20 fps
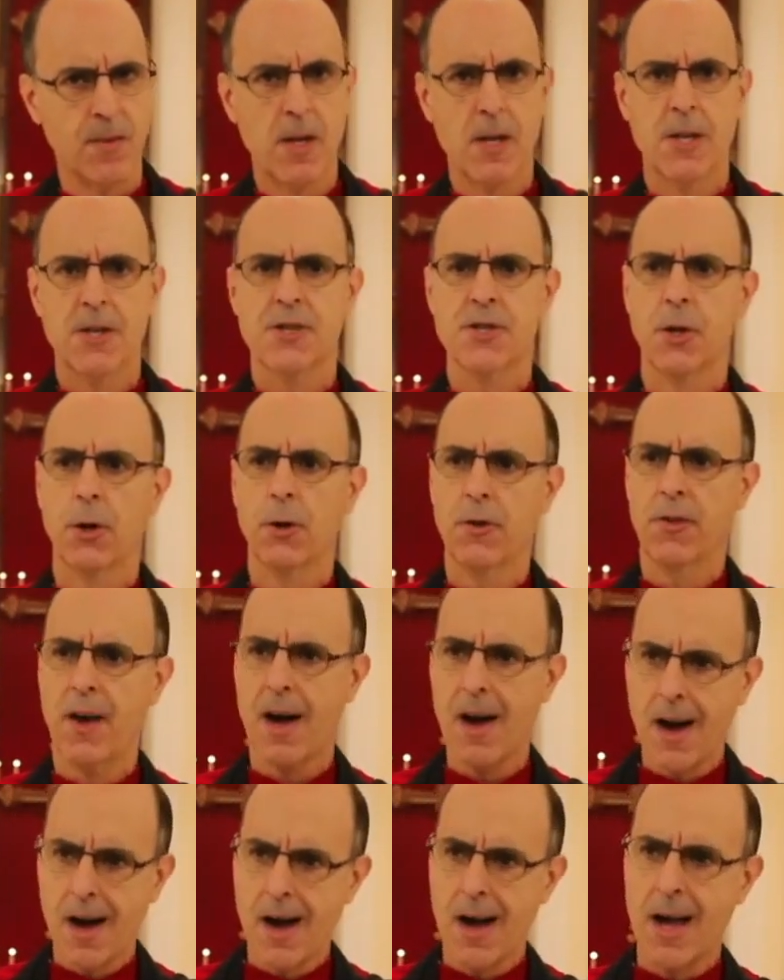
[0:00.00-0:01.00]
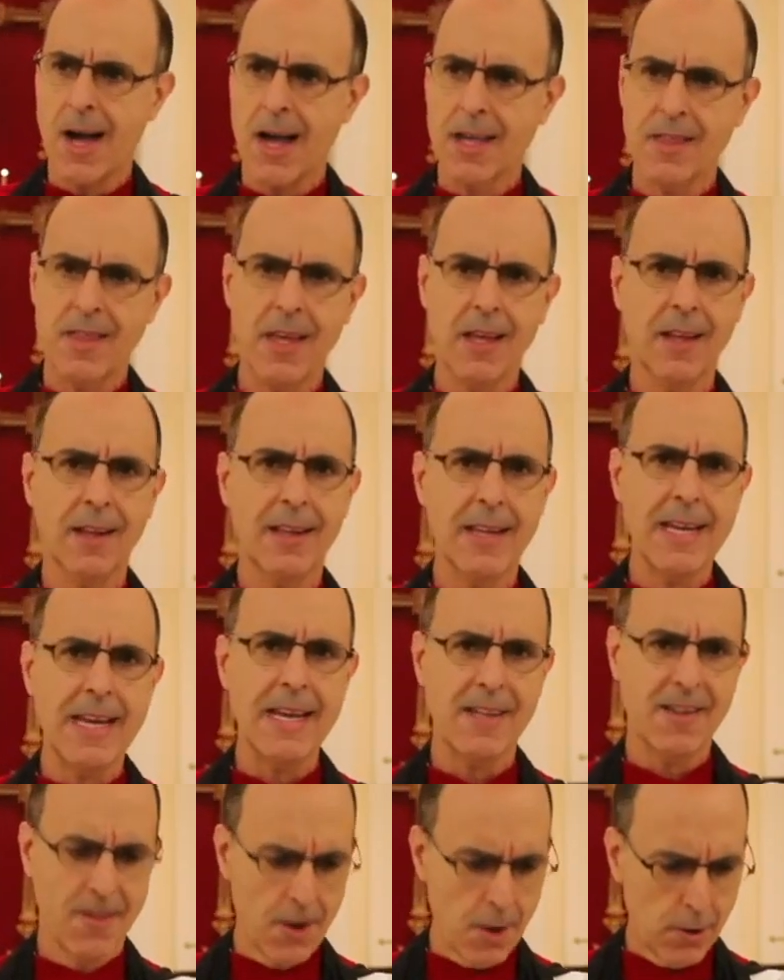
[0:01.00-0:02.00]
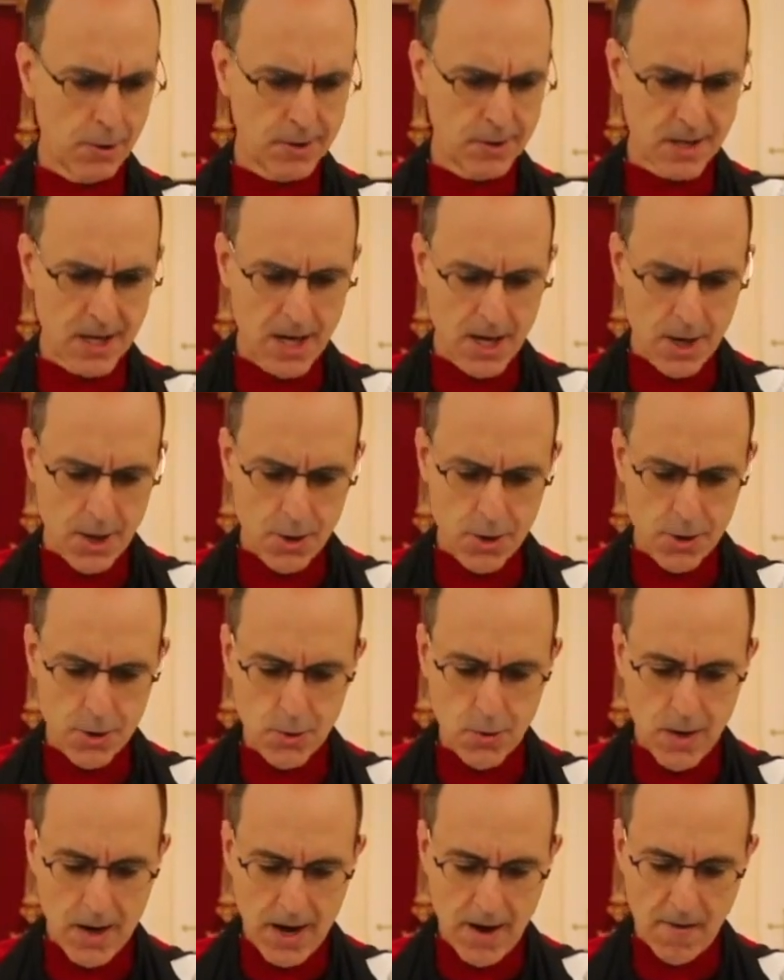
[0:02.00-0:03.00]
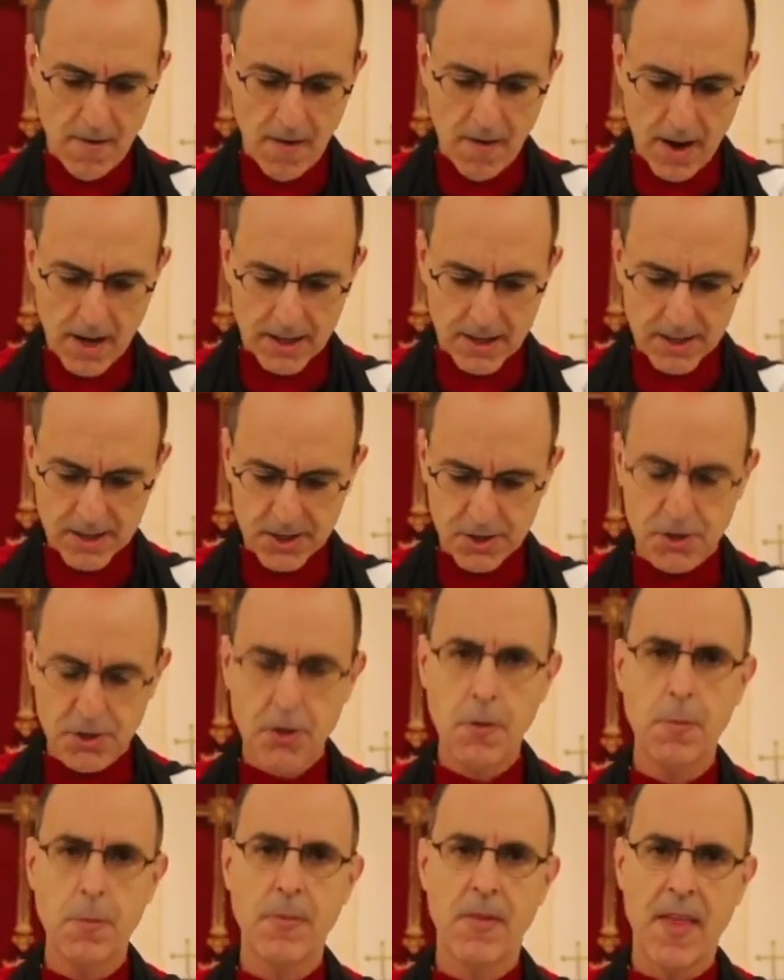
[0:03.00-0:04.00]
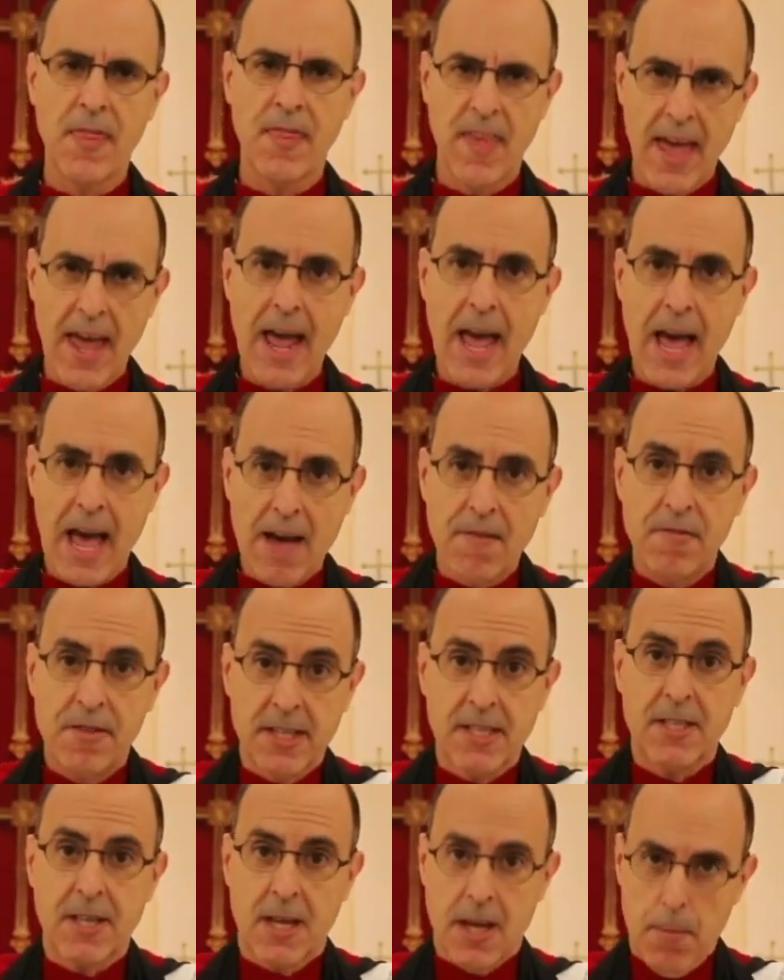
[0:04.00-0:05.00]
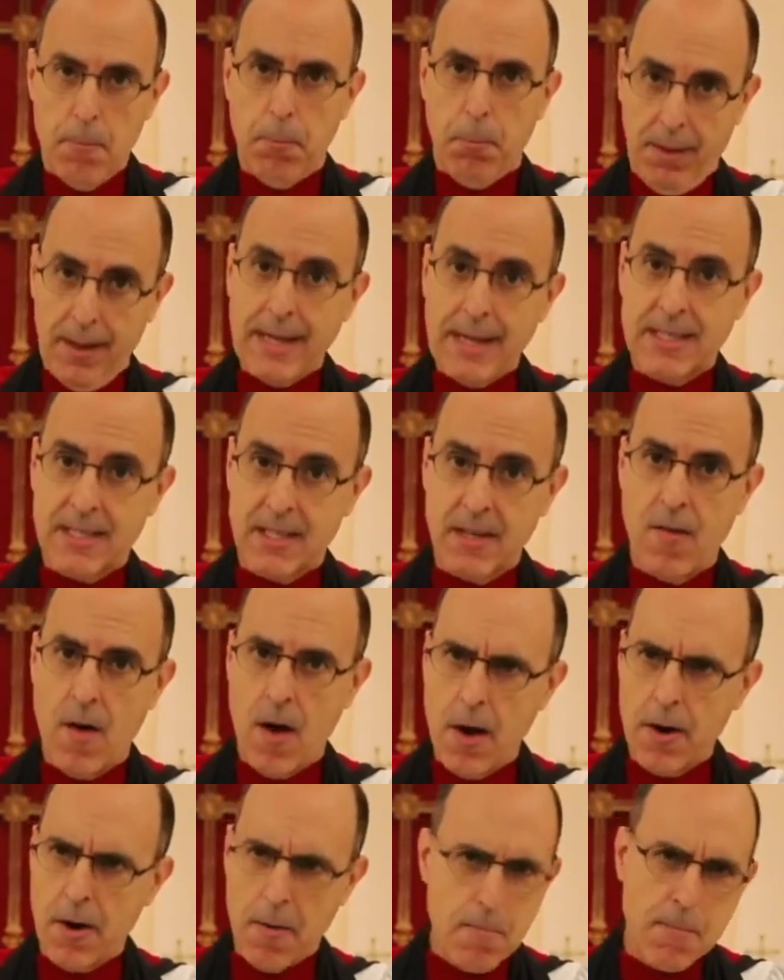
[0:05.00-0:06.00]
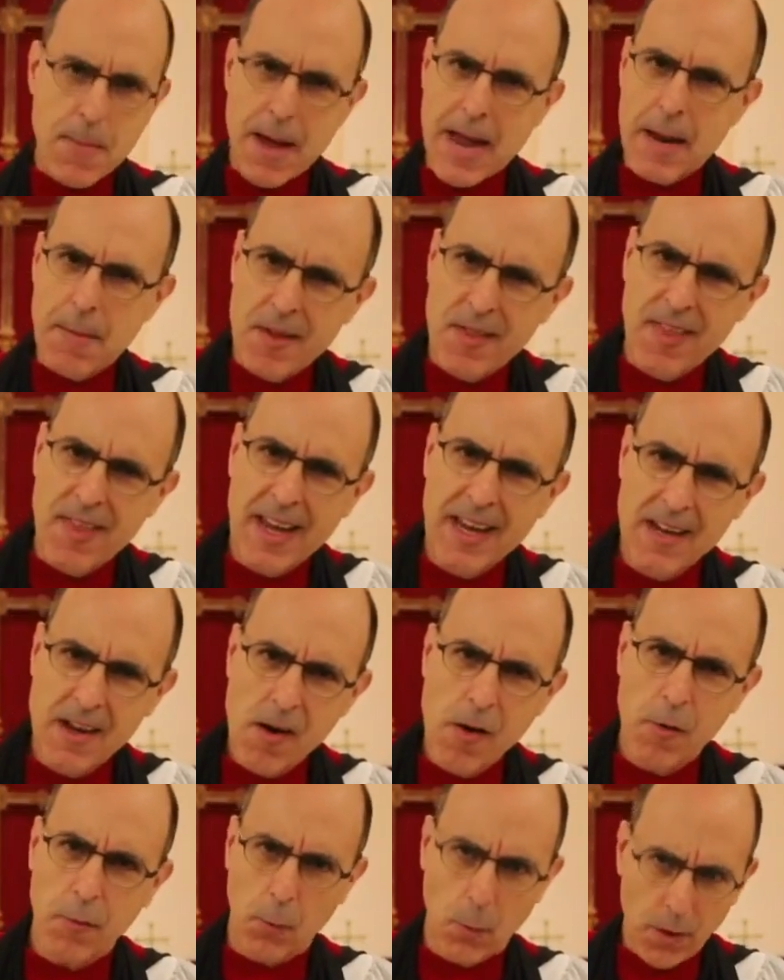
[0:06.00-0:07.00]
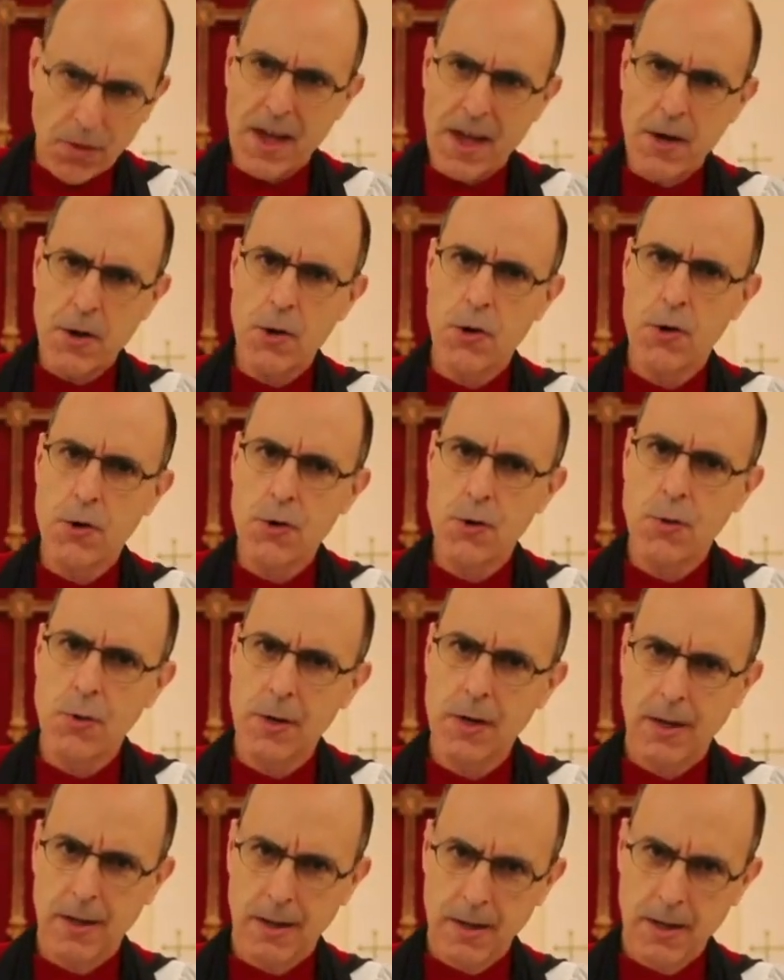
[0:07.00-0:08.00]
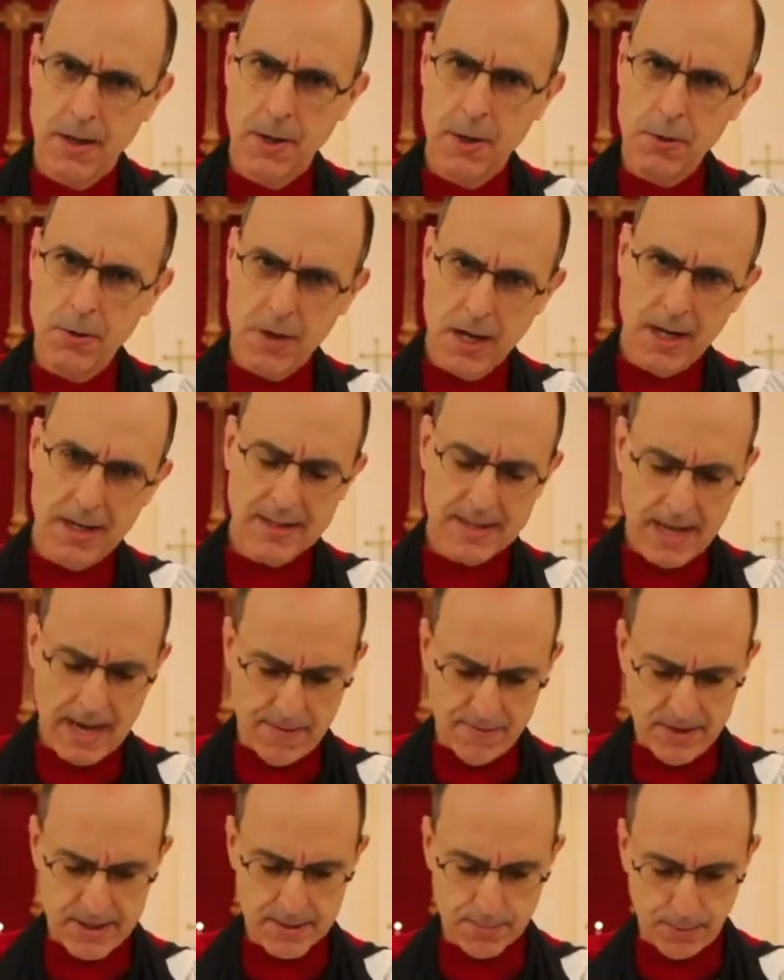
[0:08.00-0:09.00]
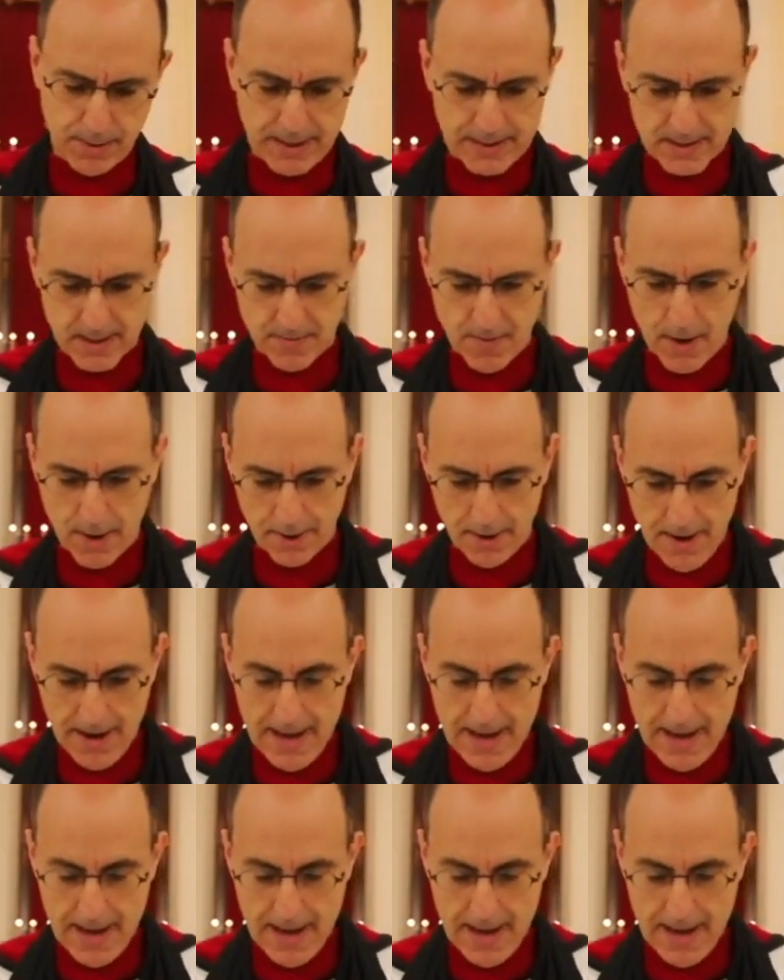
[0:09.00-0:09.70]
So the high, the elite, those who assume that they have this place of honor, maybe they don't. Well, then who does have this place of honor?